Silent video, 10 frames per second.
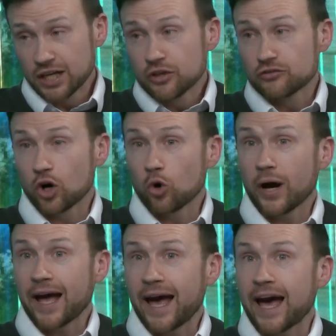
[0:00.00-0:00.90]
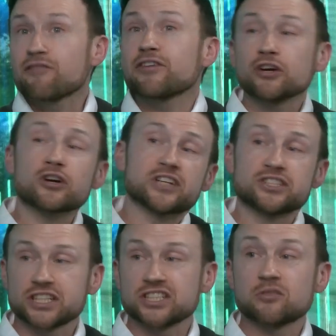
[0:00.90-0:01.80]
So every other
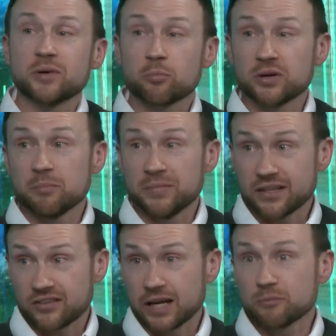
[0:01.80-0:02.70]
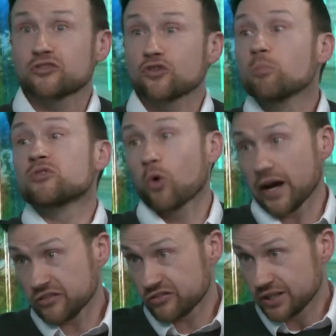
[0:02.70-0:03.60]
titration has been up in the meantime, some
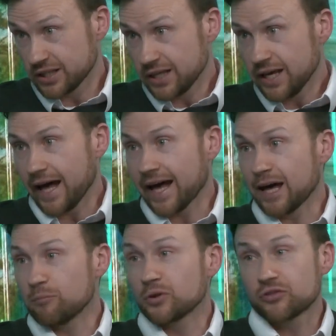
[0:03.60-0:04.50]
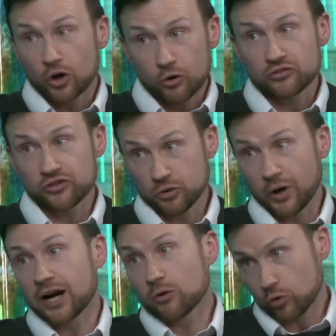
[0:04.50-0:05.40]
twice, but those two
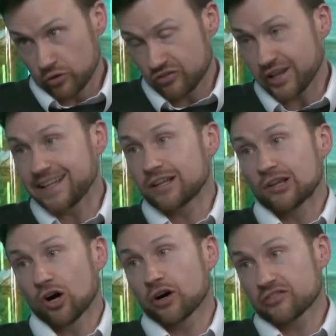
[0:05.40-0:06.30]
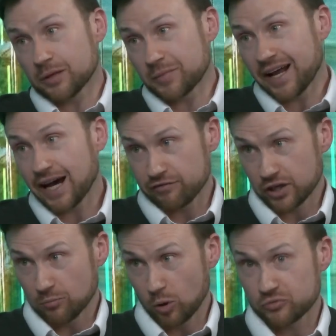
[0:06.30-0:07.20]
are the ones in the longest time that haven't
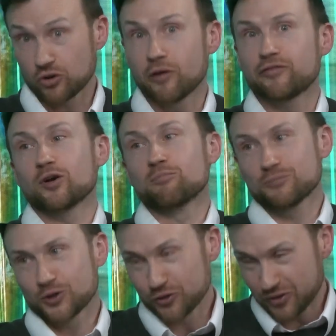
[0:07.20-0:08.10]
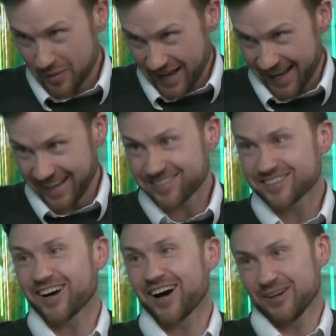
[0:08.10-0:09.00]
come up. So if you're going to my head,
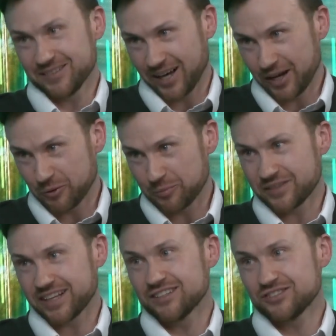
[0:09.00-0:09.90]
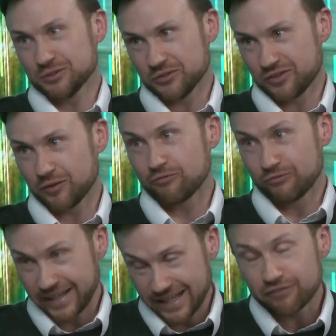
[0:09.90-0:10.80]
I would be telling students to
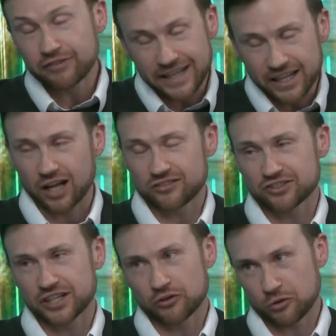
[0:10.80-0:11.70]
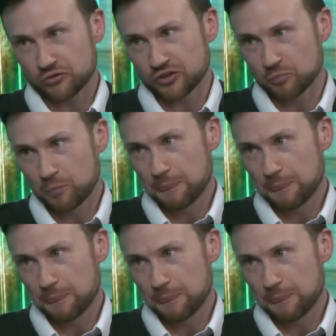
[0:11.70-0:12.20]
really, really concentrate on those two.